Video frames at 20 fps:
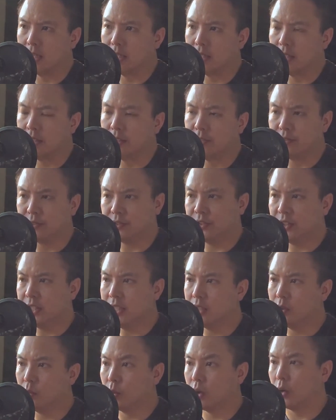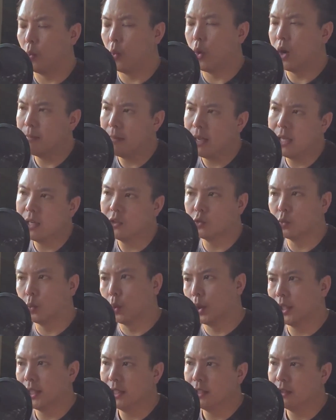this scene where one man is
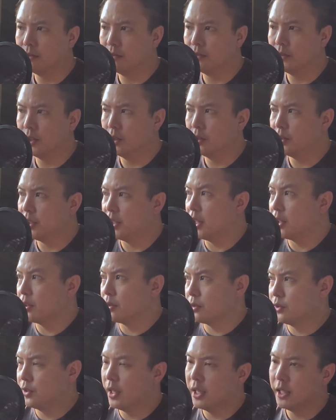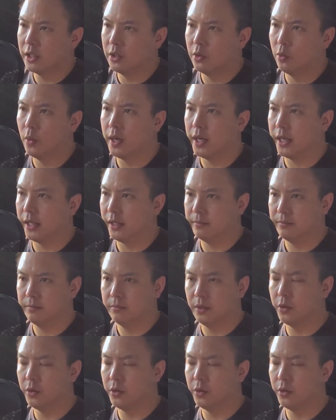working in the field and the other's taken away.